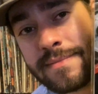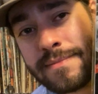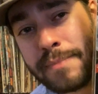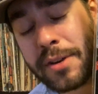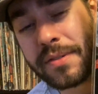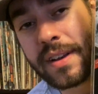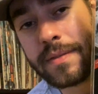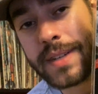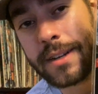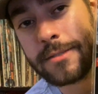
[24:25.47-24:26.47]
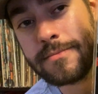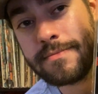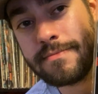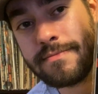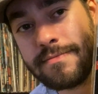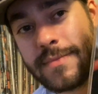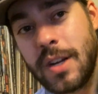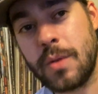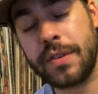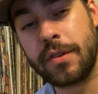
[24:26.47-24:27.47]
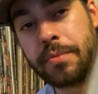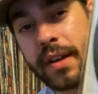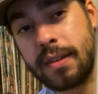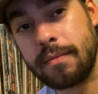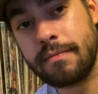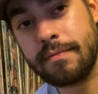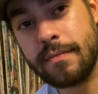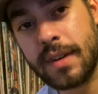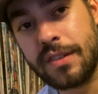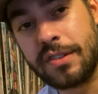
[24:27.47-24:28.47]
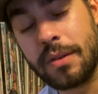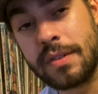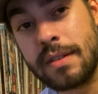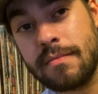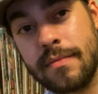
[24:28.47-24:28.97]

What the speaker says: Meter self-titled. Original pressing on Josie.